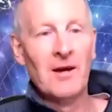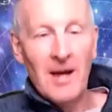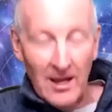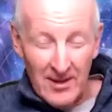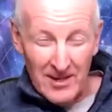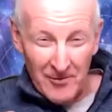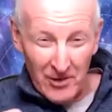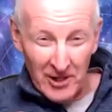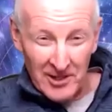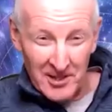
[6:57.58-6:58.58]
Mm. You've
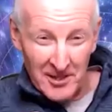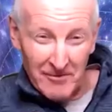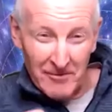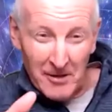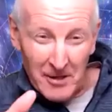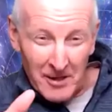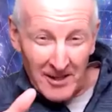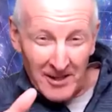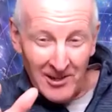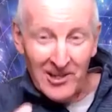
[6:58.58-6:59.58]
got to sort of
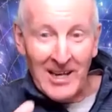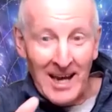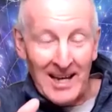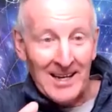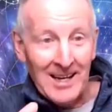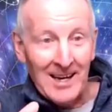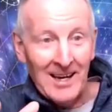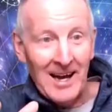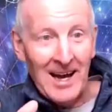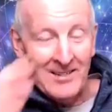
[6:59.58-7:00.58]
look at it,
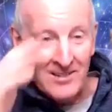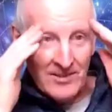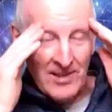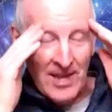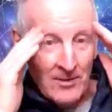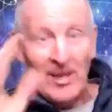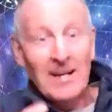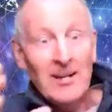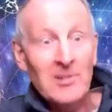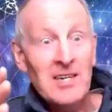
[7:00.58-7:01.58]
and then
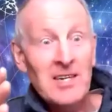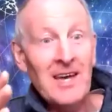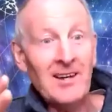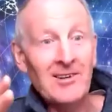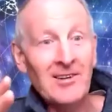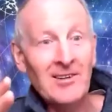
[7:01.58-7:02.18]
then you see it.